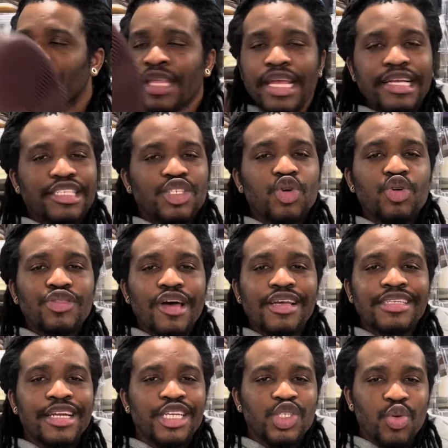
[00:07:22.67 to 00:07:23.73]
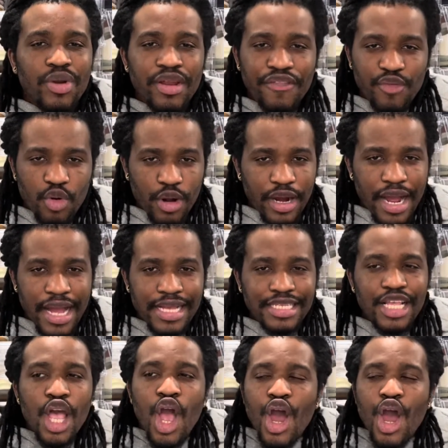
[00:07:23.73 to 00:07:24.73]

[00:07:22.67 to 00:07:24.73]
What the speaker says: It's 2024, guys.